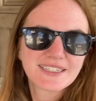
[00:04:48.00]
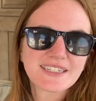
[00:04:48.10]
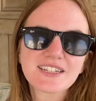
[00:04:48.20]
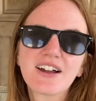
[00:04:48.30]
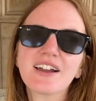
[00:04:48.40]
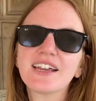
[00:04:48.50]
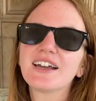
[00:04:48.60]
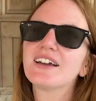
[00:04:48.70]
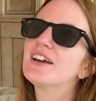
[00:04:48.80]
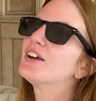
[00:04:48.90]
entire
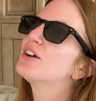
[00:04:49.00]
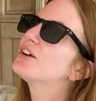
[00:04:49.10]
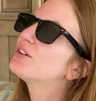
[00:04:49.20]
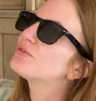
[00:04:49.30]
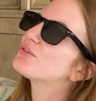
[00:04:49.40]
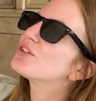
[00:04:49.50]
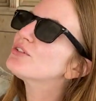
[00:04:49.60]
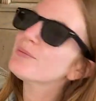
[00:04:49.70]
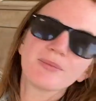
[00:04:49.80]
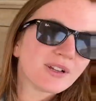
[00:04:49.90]
room,
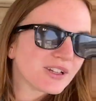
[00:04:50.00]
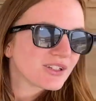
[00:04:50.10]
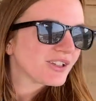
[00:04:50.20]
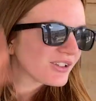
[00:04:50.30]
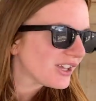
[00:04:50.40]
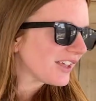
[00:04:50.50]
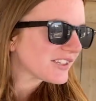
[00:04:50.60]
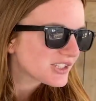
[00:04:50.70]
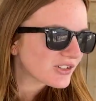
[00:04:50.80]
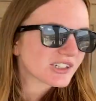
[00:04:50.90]

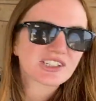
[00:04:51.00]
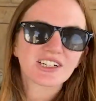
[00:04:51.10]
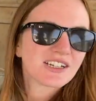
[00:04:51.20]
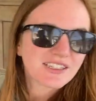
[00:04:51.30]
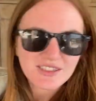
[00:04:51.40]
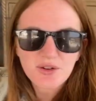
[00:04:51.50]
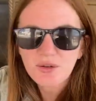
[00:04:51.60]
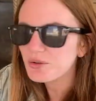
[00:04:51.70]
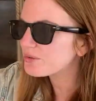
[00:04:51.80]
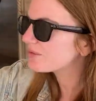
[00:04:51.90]
structure, is all